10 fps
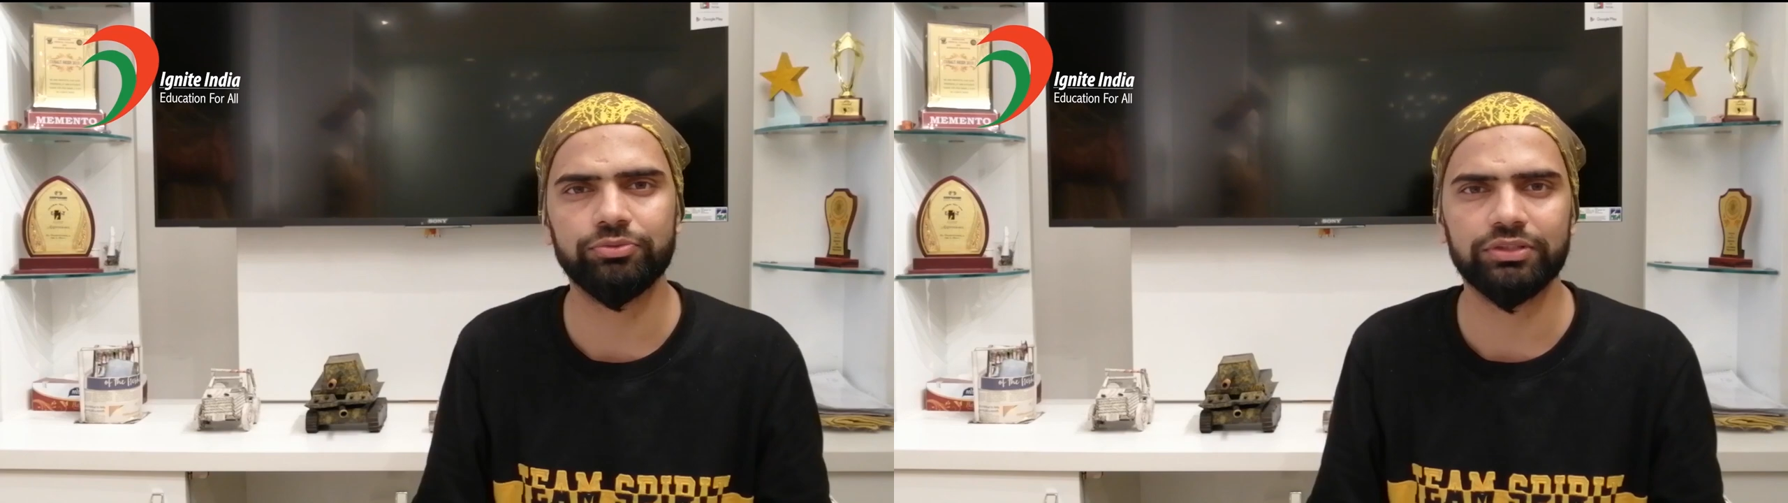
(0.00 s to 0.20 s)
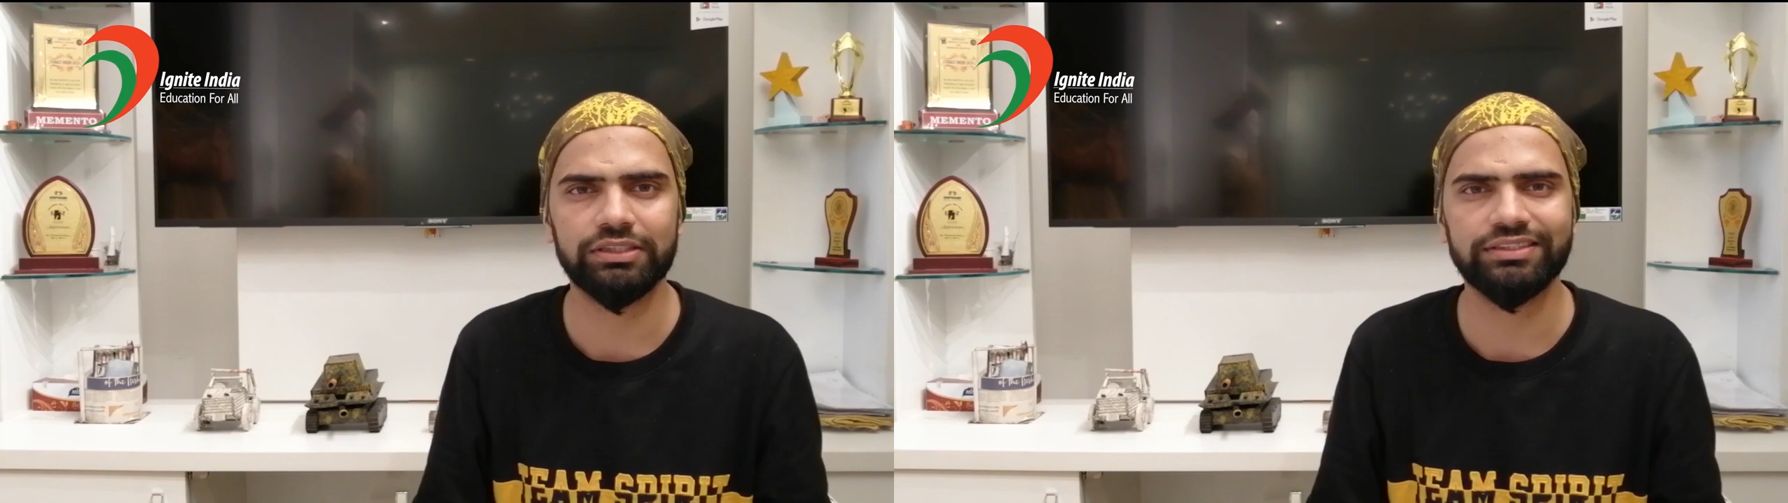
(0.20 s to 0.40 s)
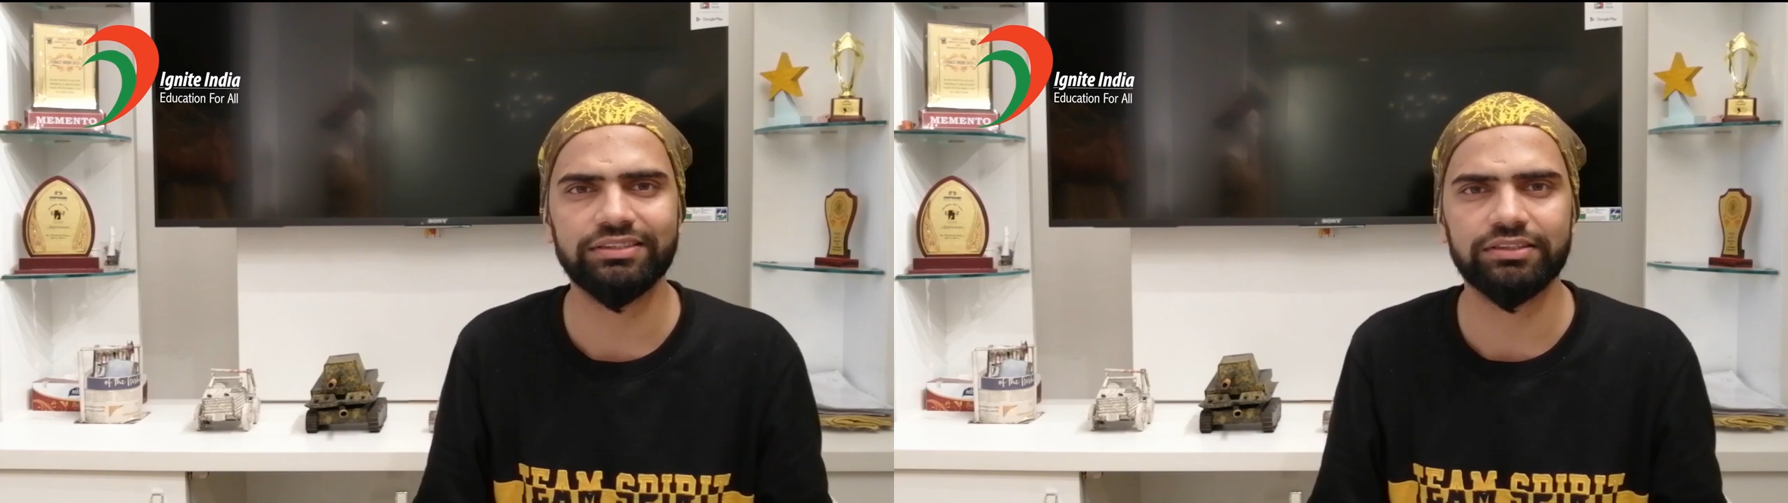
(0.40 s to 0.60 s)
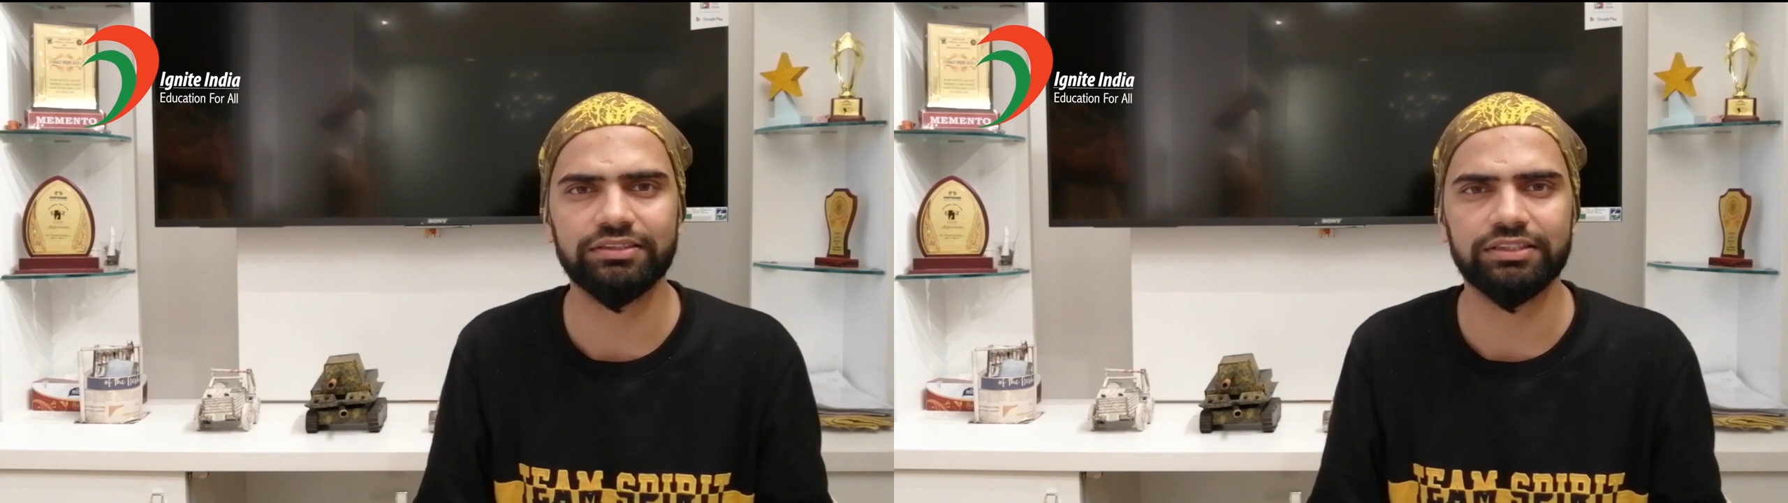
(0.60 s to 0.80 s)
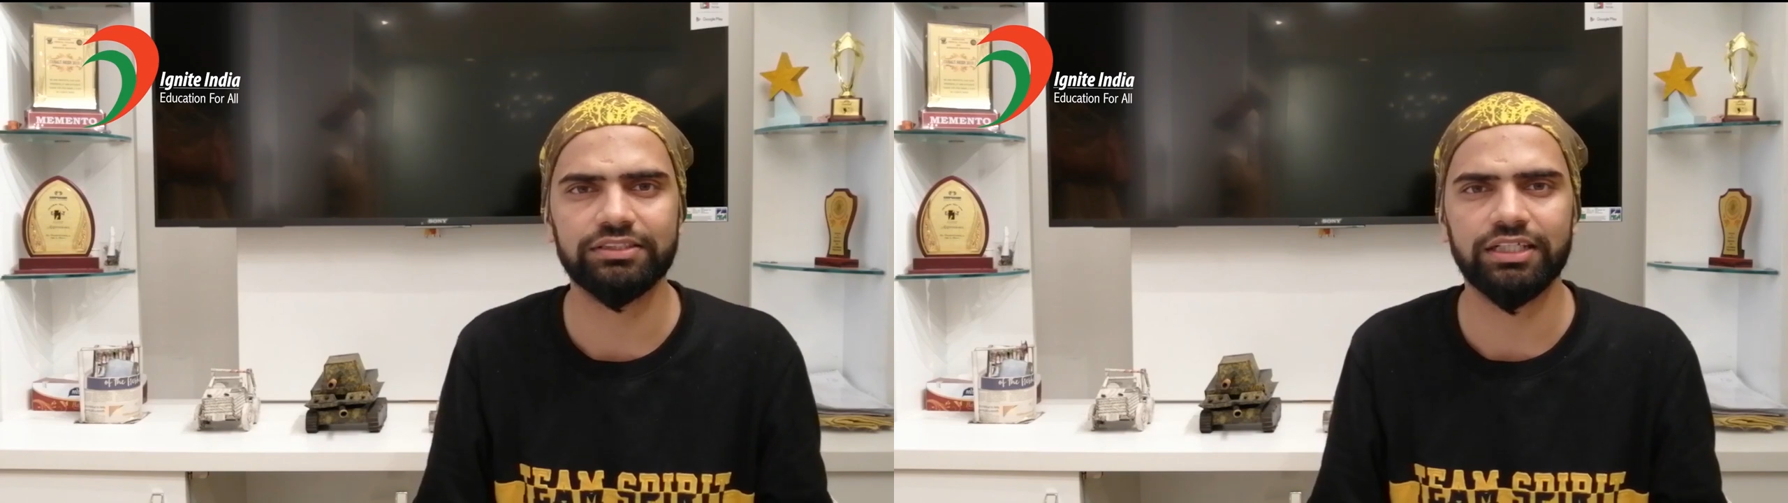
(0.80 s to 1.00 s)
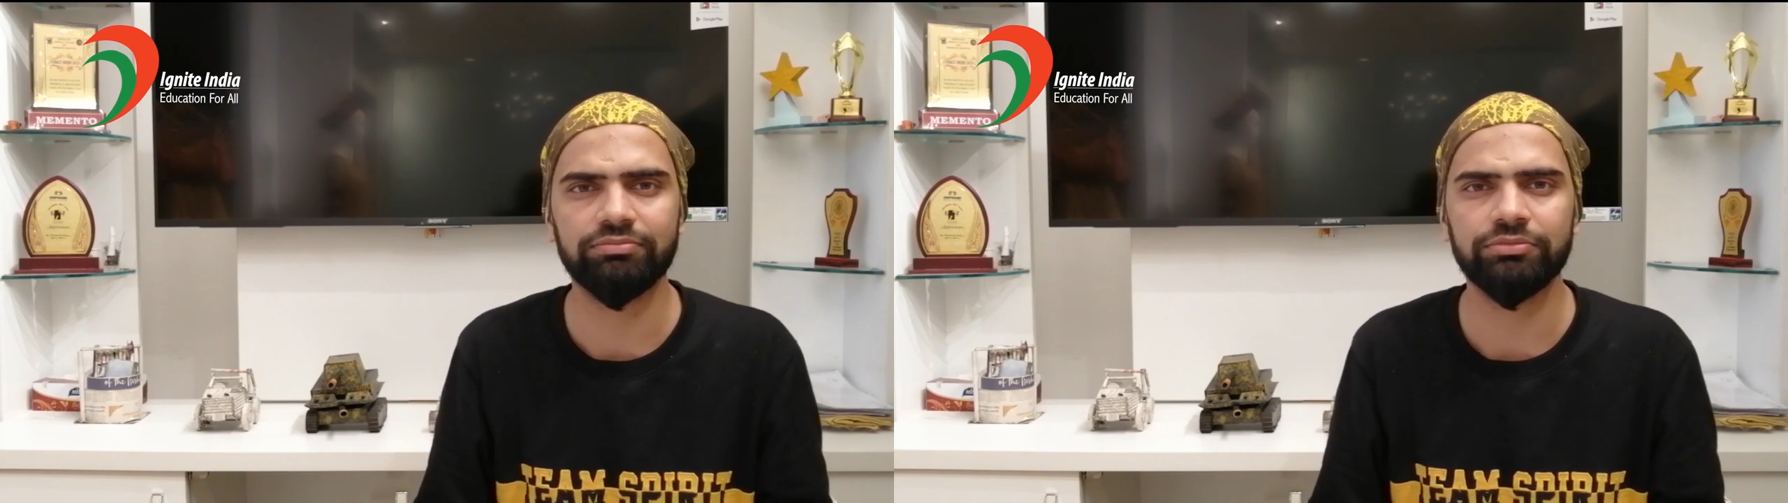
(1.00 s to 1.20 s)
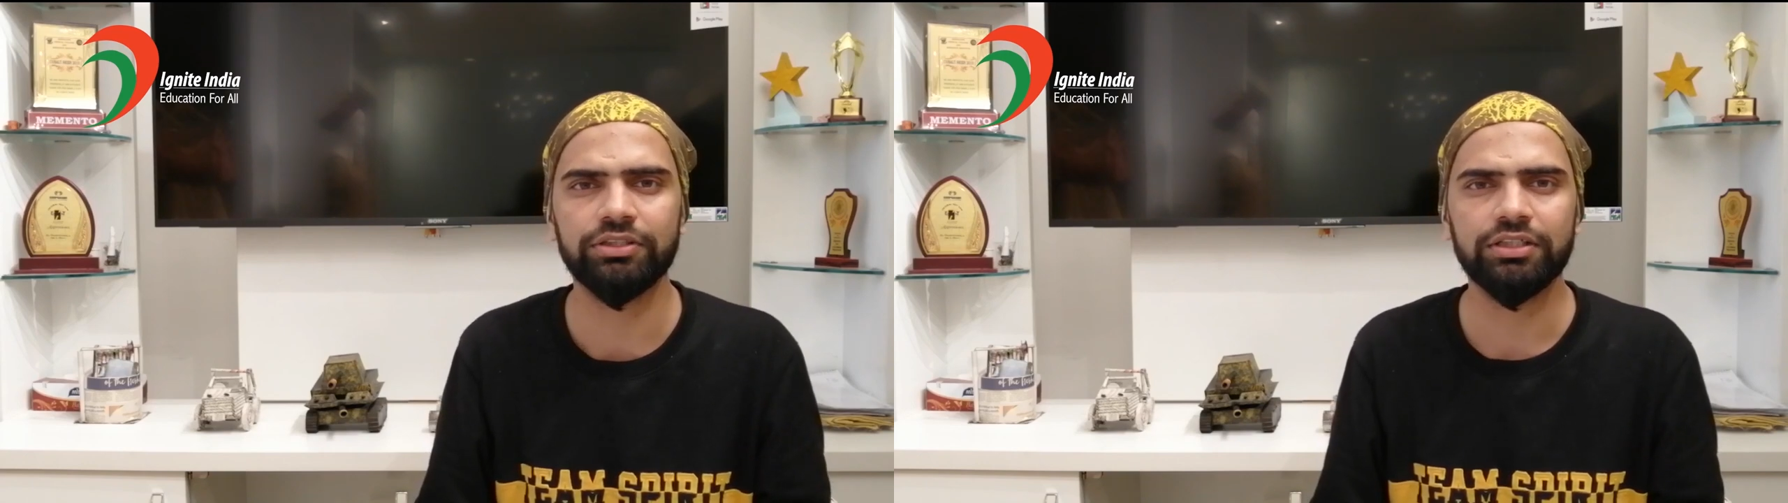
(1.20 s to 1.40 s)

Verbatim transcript: for these entrance exam